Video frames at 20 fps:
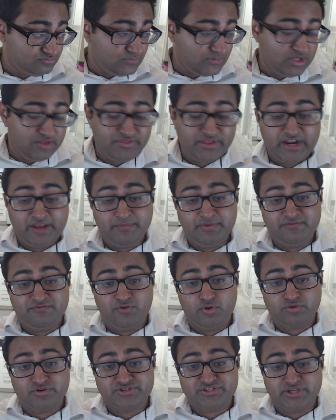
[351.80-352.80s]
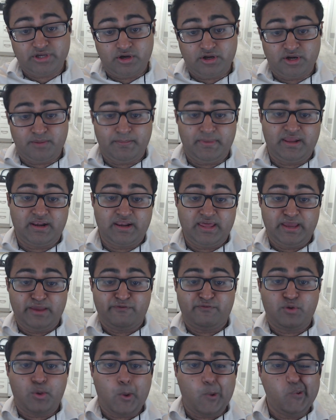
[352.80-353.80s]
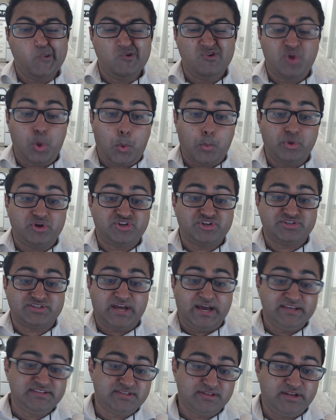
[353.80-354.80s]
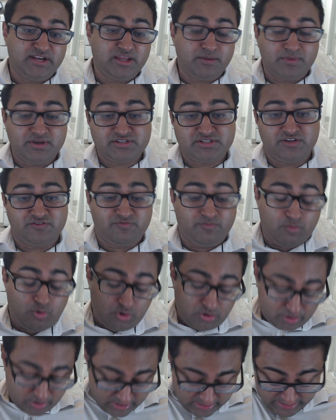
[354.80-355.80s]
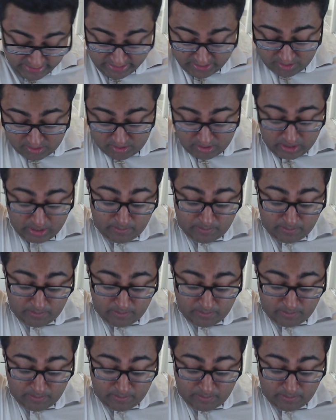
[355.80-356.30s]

that I've been focusing on in my life, which is isolating myself more in